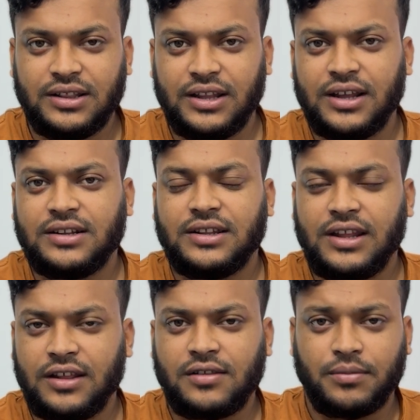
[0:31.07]
then
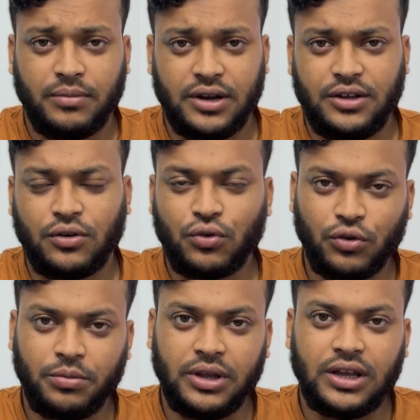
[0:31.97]
this video
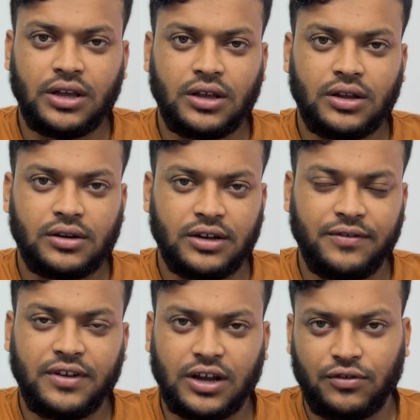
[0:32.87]
could be
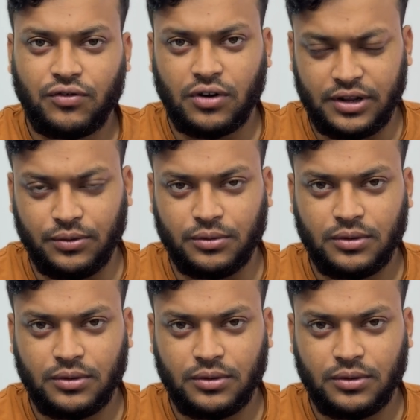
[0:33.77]
difficult for you.